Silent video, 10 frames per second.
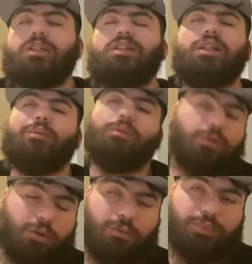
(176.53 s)
they will
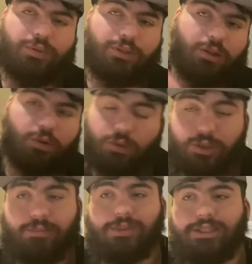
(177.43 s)
hold
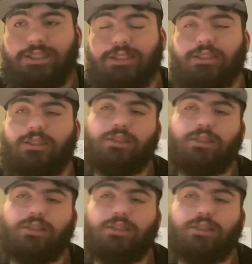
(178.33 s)
your money,